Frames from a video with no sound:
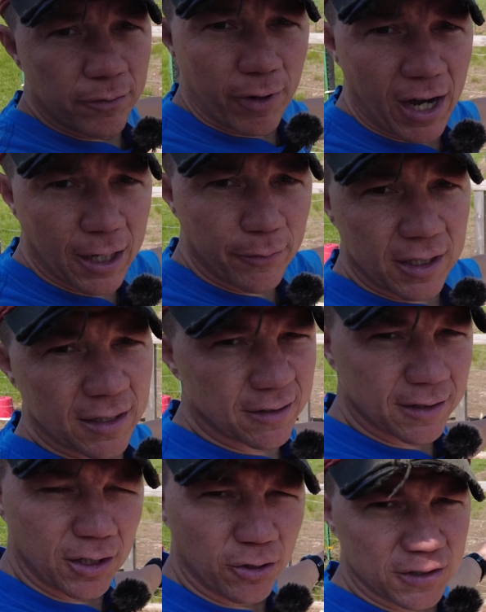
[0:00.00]
behind me,
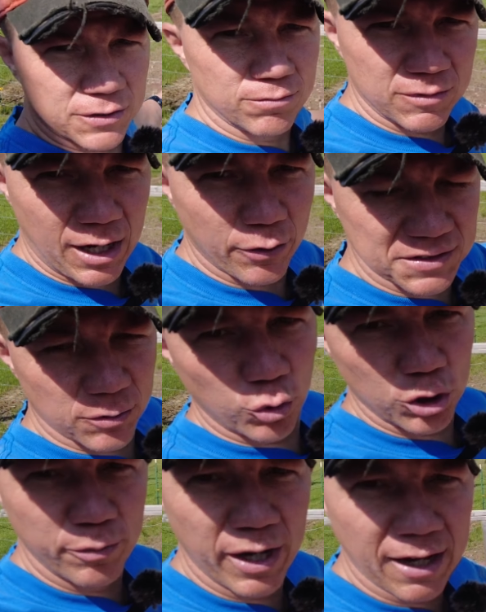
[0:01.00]
you know, it's got some
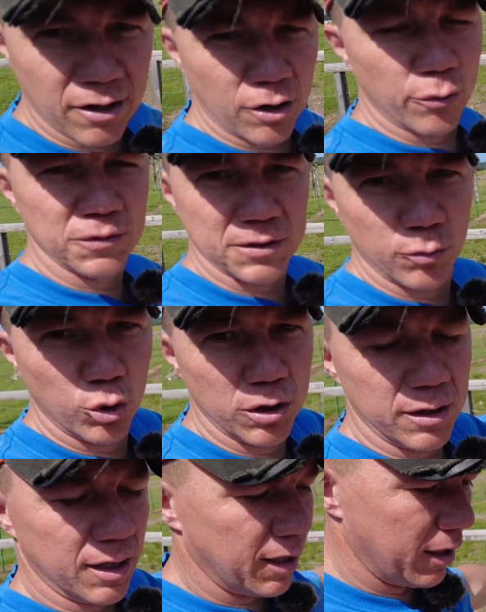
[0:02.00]
wood pan or some
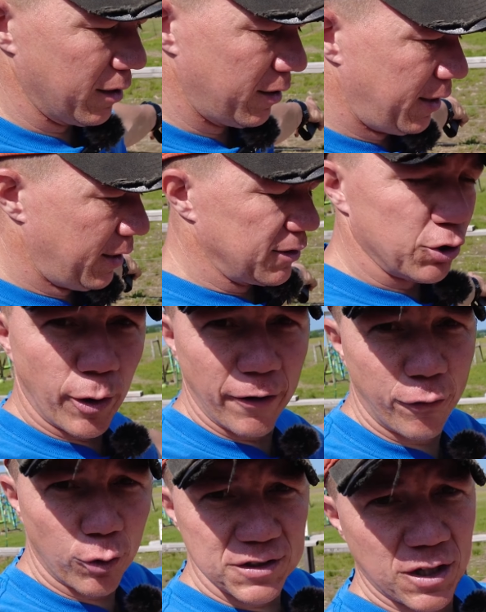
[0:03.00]
wood uh, two by
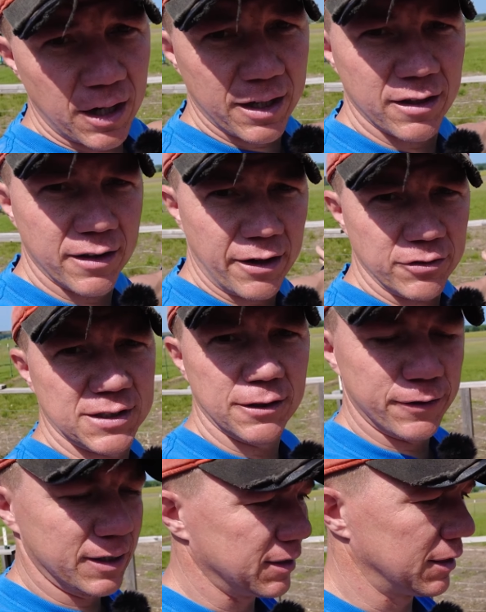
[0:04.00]
fours on it, and obviously
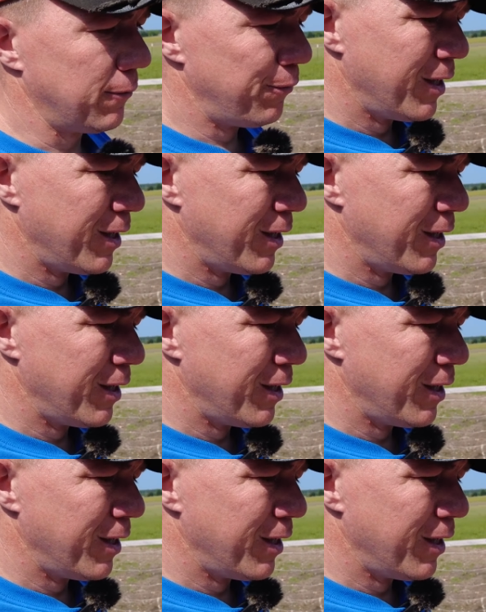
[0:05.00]
the fencing.